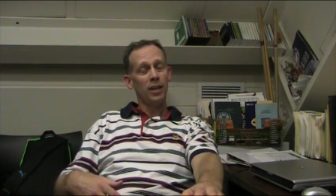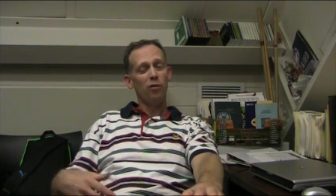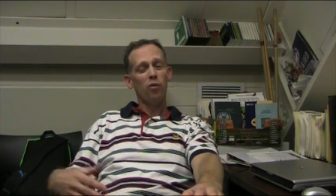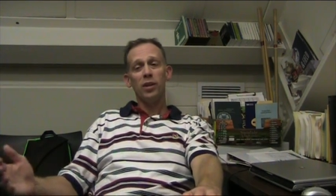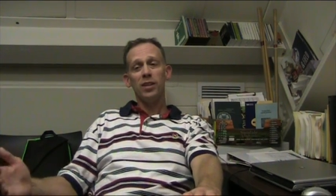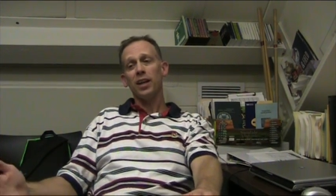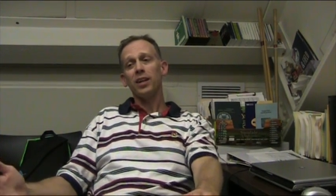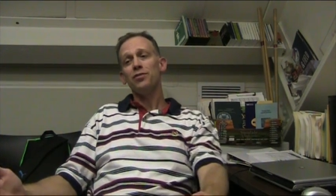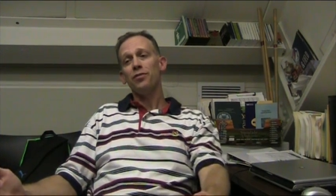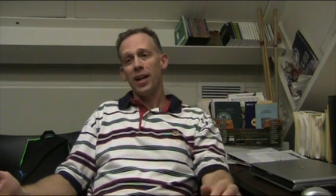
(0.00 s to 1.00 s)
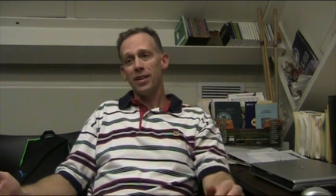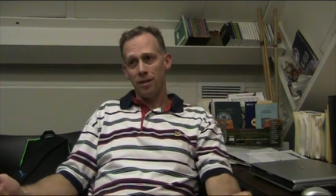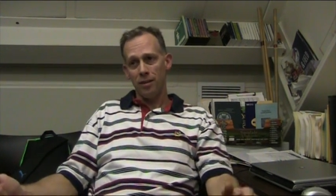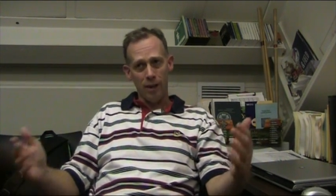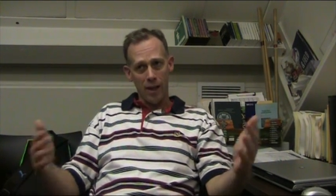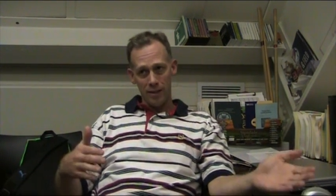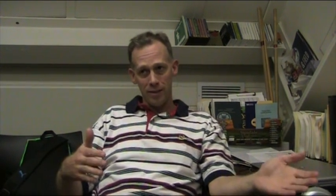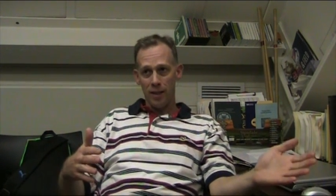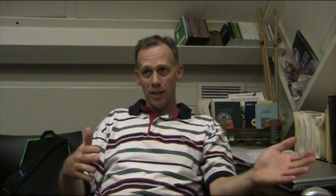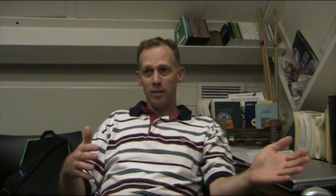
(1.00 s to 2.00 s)
40 seconds faster in Valley
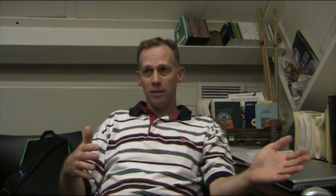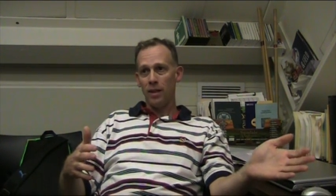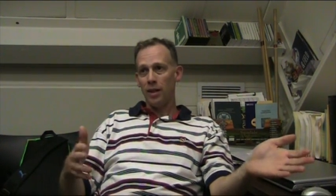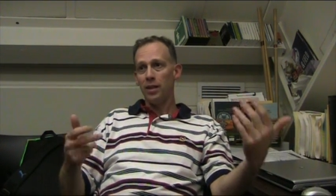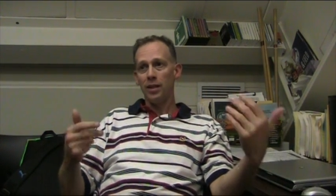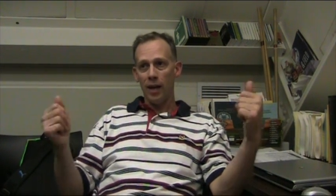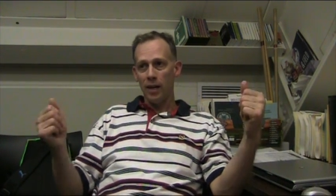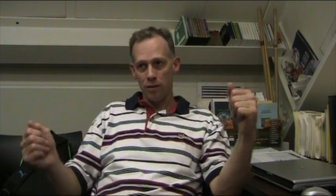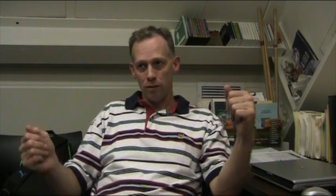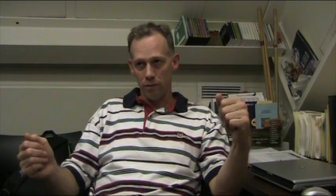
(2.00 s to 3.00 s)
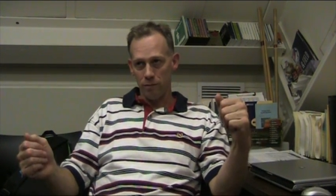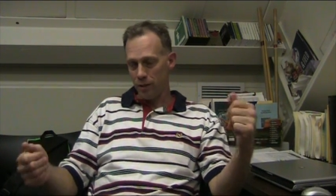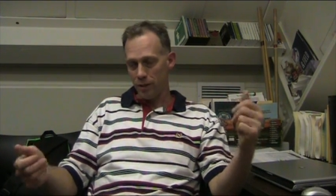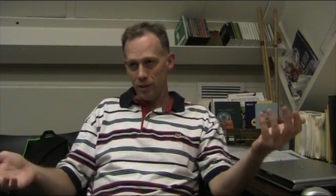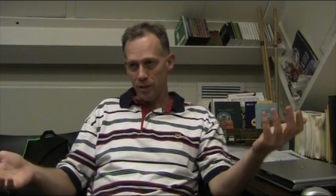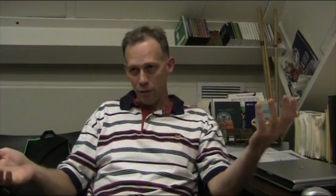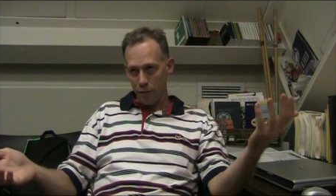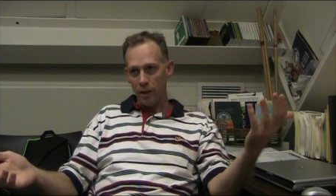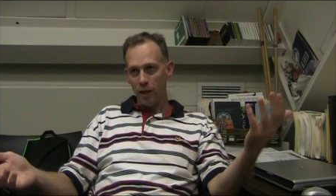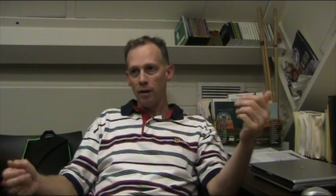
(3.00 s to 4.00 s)
City than he did in high school, which is just
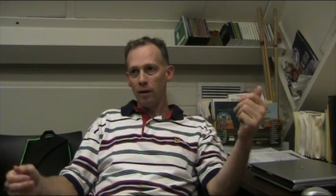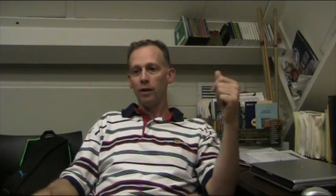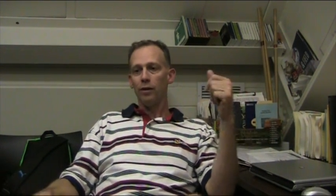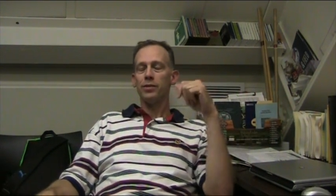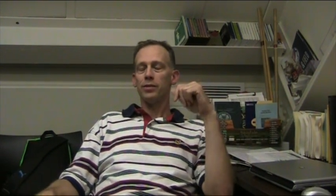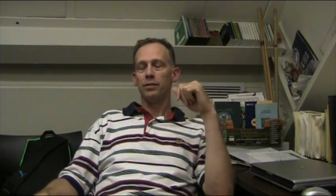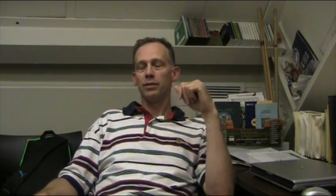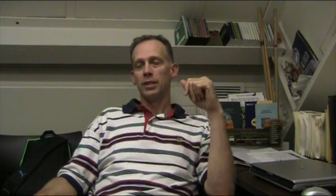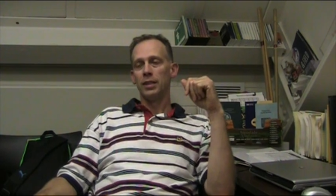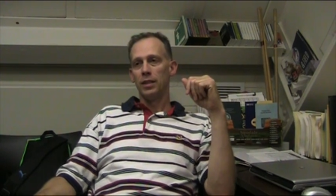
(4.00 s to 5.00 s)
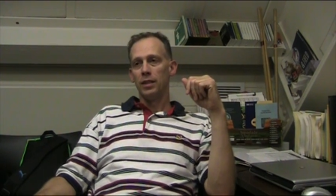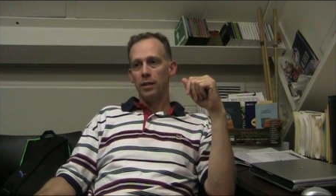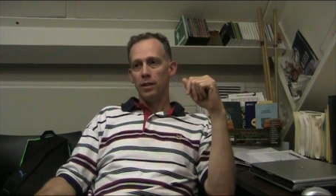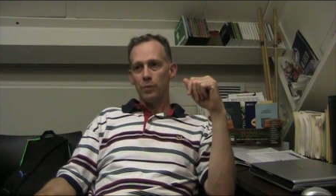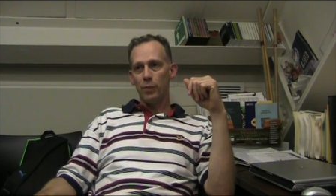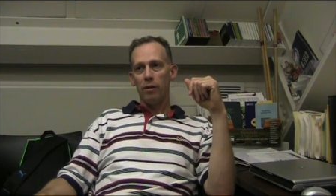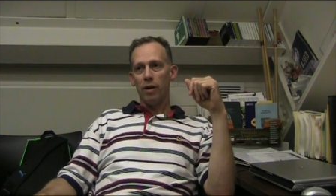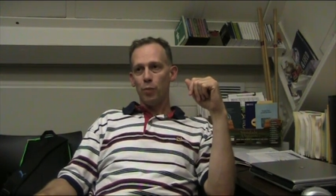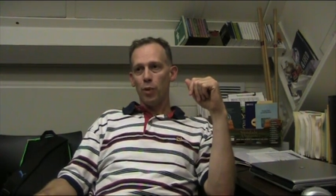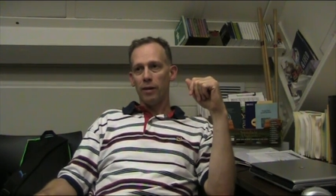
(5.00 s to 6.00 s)
over a year ago. So he's made
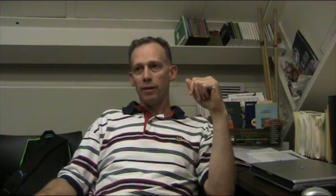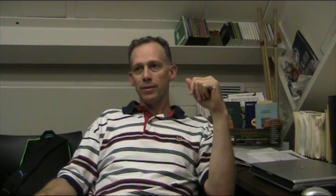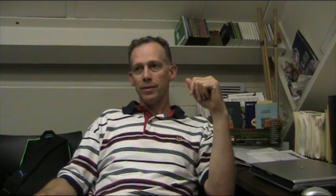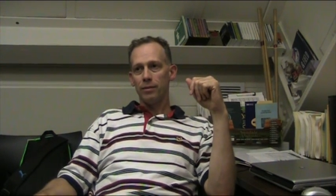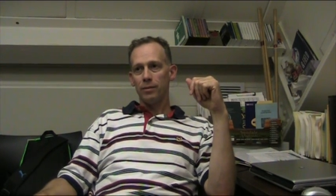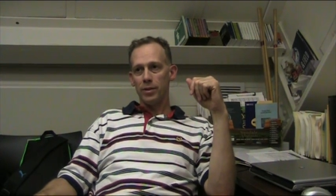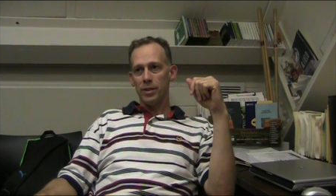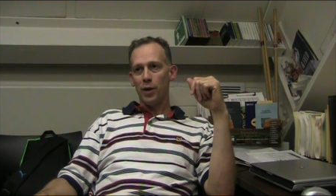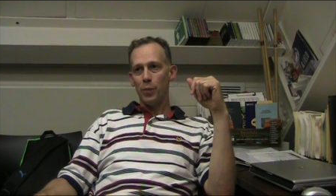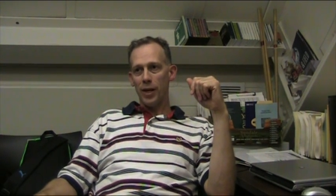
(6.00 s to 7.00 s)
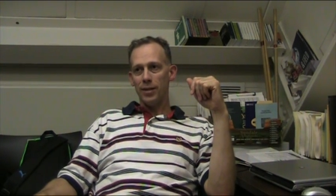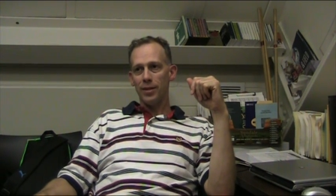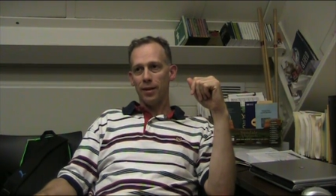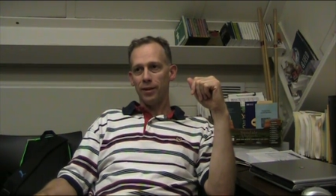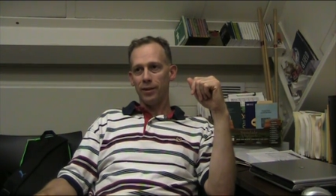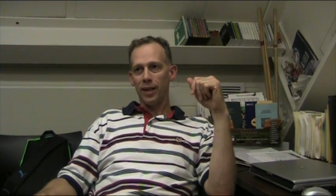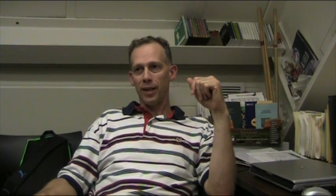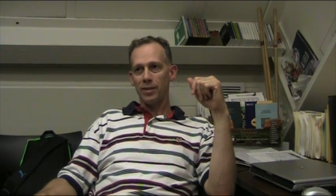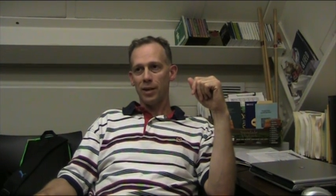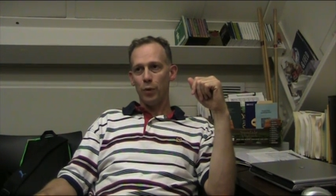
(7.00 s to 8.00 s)
great progress. We'll see how it pans out here in the
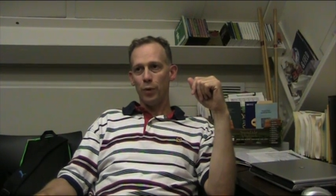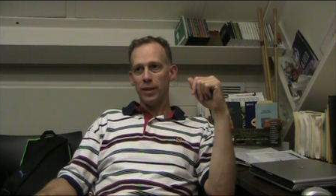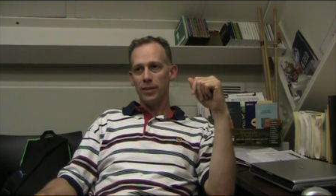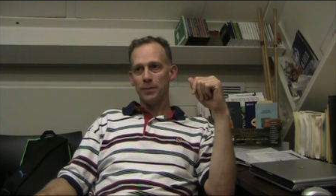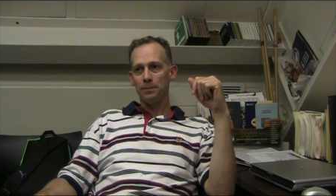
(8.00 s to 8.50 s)
next couple of weeks.